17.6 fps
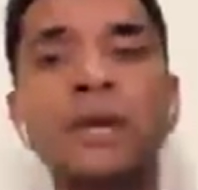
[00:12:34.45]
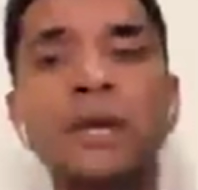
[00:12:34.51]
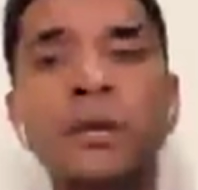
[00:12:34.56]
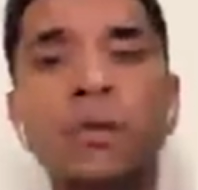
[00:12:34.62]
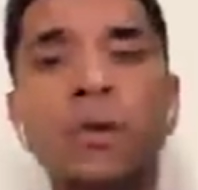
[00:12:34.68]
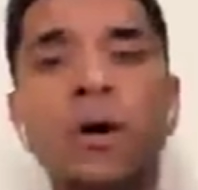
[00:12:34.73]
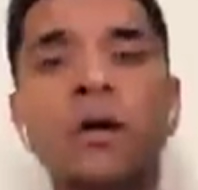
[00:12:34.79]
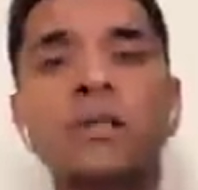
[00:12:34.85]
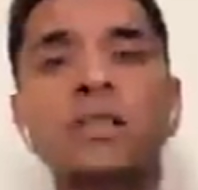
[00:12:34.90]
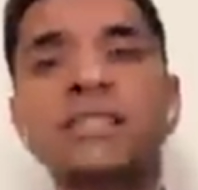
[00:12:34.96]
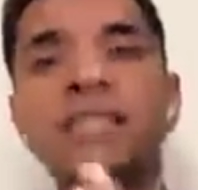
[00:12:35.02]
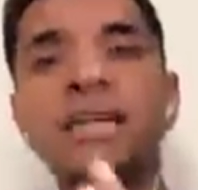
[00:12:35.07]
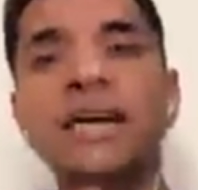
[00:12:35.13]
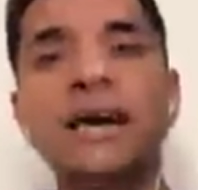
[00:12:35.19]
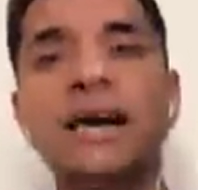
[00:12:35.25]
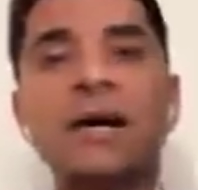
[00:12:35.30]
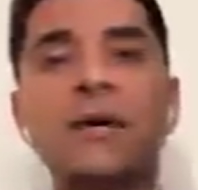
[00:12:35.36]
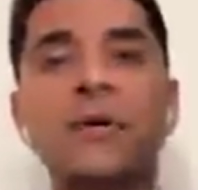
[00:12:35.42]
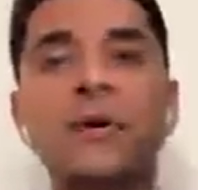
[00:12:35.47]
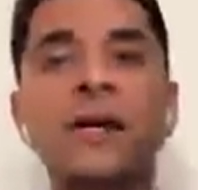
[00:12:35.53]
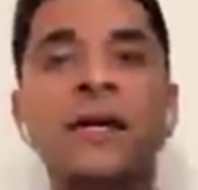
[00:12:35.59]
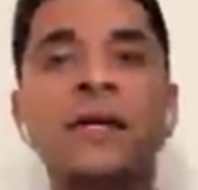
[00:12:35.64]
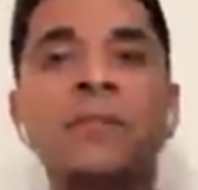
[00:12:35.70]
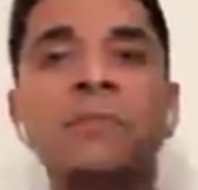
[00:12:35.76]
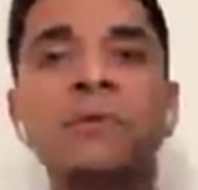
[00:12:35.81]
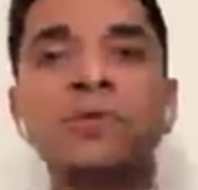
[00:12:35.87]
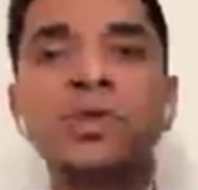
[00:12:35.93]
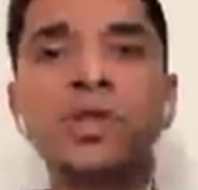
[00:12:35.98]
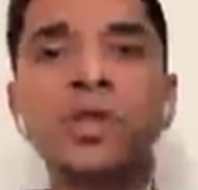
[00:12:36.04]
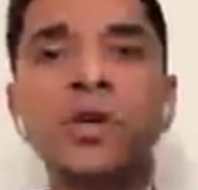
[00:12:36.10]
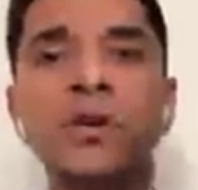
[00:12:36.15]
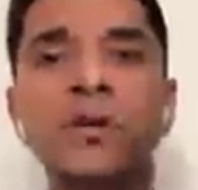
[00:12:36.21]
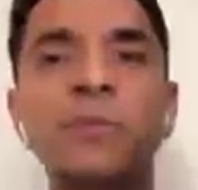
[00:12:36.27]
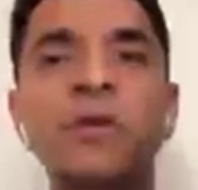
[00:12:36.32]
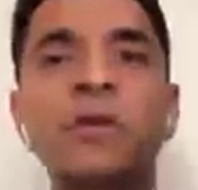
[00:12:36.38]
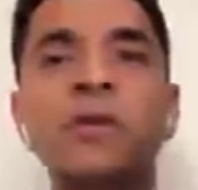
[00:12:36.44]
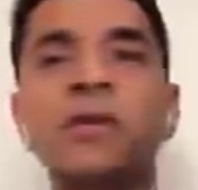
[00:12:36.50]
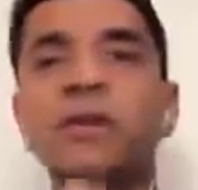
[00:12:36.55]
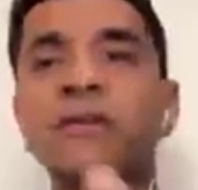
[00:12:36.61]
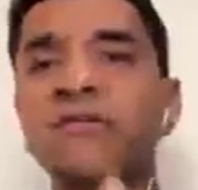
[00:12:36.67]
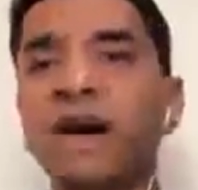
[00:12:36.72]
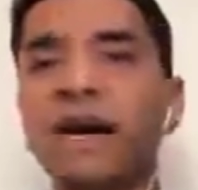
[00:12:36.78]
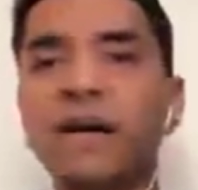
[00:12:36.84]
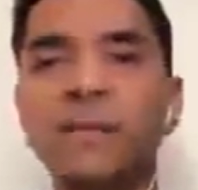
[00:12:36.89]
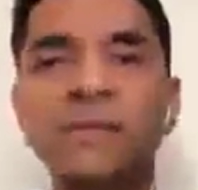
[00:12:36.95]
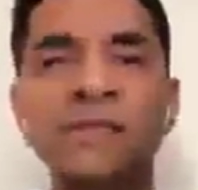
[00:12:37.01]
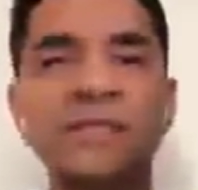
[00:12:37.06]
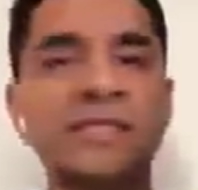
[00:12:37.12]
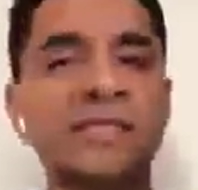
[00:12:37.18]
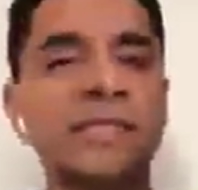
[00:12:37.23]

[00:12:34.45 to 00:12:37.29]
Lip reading: Drink your water, stay hydrated, boost your immunity,